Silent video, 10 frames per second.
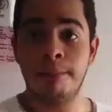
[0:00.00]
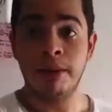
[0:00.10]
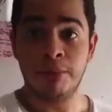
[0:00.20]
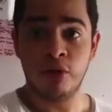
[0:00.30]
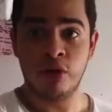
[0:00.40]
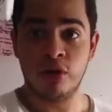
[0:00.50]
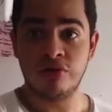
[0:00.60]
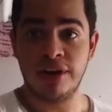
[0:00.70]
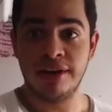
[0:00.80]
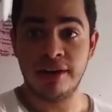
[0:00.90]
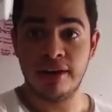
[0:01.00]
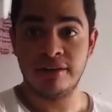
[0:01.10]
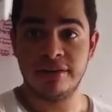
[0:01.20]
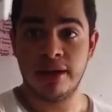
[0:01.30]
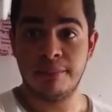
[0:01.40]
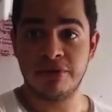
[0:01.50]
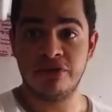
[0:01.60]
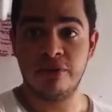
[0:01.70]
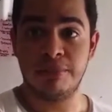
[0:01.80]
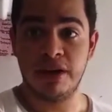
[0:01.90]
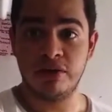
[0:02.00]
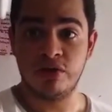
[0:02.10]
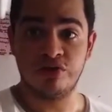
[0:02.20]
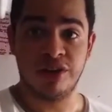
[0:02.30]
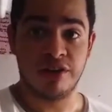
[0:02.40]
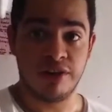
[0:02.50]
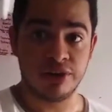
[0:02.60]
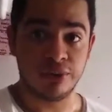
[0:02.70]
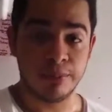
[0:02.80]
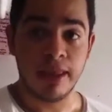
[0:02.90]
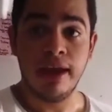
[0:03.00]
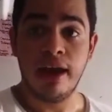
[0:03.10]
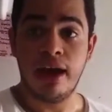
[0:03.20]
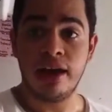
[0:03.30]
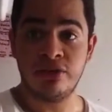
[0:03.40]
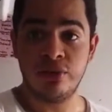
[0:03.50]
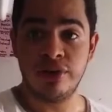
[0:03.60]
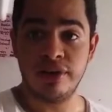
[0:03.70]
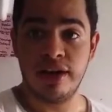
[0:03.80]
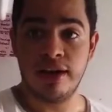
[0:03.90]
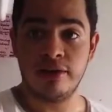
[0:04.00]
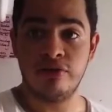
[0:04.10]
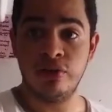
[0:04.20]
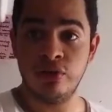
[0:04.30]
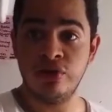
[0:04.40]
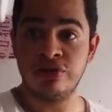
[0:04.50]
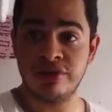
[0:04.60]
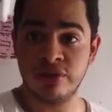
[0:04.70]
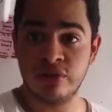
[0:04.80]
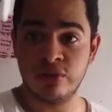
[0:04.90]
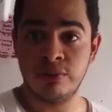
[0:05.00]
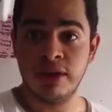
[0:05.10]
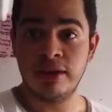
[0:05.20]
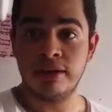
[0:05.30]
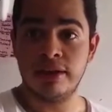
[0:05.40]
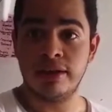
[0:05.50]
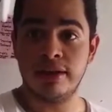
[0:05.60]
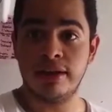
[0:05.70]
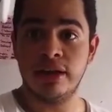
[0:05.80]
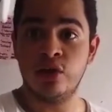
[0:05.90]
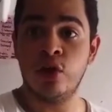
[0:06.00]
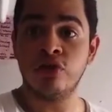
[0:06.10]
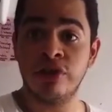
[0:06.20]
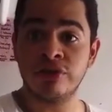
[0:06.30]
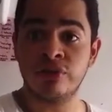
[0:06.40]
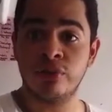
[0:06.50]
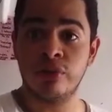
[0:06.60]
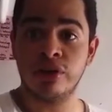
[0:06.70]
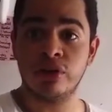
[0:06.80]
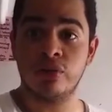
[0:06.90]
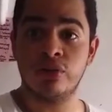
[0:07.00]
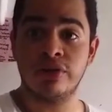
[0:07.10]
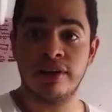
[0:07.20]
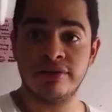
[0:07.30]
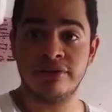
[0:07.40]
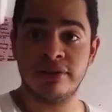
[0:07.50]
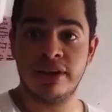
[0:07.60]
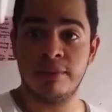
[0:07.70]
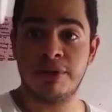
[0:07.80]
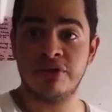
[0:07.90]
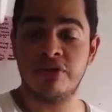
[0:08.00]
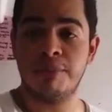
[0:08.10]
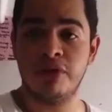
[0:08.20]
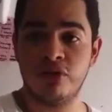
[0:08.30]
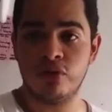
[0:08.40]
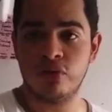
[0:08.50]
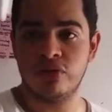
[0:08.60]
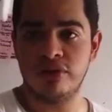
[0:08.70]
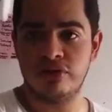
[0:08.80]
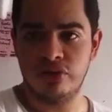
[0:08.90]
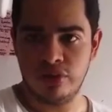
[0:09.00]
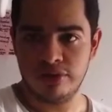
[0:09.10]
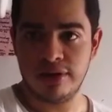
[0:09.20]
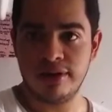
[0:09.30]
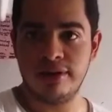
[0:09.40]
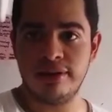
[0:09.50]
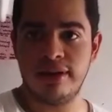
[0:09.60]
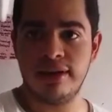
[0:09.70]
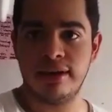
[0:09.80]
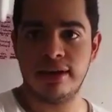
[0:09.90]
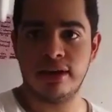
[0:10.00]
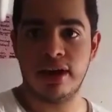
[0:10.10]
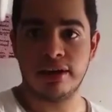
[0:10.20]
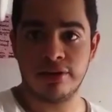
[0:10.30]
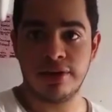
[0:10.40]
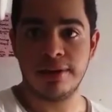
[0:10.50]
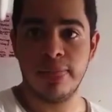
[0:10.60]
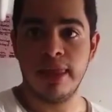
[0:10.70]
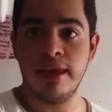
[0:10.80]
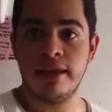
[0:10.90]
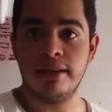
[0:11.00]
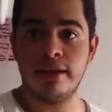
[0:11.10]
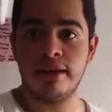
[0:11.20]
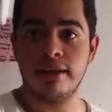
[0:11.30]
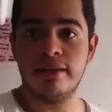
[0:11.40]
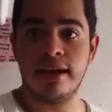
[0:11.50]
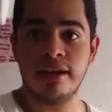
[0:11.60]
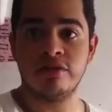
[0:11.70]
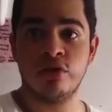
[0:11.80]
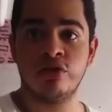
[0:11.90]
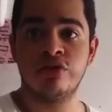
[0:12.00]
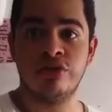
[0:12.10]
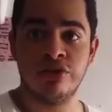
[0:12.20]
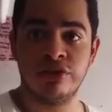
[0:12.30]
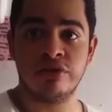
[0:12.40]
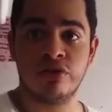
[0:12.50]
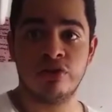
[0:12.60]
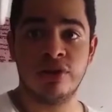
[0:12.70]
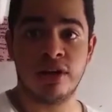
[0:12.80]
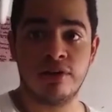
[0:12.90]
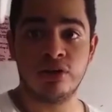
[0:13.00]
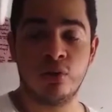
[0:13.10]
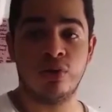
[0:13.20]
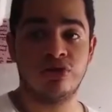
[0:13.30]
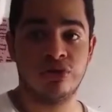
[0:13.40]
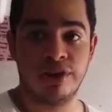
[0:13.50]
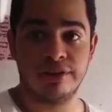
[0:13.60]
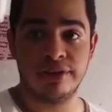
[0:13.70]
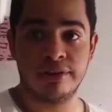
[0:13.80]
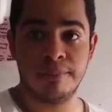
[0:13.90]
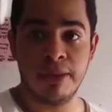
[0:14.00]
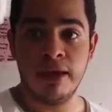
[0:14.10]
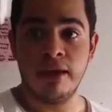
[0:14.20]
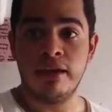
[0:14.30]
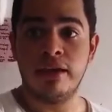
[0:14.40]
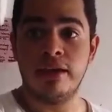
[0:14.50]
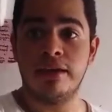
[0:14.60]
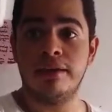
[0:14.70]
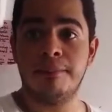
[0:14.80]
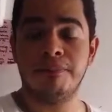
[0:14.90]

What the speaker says: People of any age can participate of Garabato. Actually, a few years ago, in order to encourage the participation of the children in the carnival, the dance of child of Garabato was created. Uh,